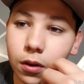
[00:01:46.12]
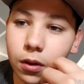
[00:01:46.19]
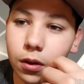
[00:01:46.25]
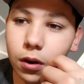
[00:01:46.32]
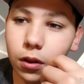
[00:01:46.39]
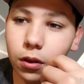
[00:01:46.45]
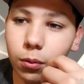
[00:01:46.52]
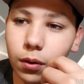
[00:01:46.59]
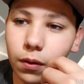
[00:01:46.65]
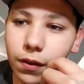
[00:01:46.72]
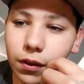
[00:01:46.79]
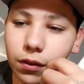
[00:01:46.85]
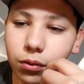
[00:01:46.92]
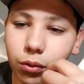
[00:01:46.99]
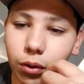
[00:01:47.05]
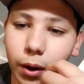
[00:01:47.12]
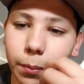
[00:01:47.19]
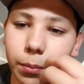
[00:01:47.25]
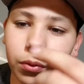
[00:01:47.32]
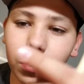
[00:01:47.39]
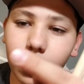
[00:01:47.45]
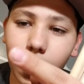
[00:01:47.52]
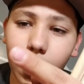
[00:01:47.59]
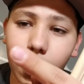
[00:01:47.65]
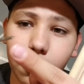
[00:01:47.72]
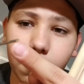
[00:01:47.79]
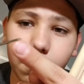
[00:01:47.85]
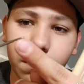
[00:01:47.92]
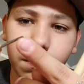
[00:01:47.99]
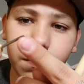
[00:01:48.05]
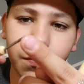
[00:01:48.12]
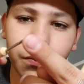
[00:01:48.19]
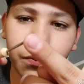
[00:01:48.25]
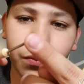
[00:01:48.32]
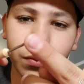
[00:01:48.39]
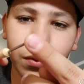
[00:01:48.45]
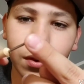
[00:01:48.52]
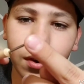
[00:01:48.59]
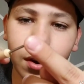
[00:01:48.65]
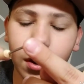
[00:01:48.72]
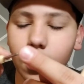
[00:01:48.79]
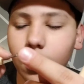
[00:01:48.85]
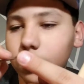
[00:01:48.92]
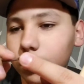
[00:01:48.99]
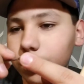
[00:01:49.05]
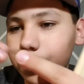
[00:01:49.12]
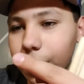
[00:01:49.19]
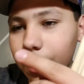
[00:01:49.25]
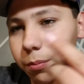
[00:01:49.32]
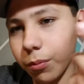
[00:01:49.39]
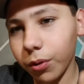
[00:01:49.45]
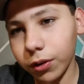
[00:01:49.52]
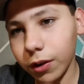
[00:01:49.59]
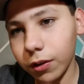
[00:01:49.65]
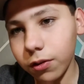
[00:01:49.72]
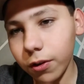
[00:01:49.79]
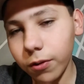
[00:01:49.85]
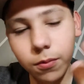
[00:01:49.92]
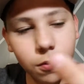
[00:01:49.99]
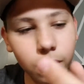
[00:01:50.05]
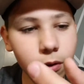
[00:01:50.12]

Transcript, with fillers: another one of these scrapes that I guess make more detail.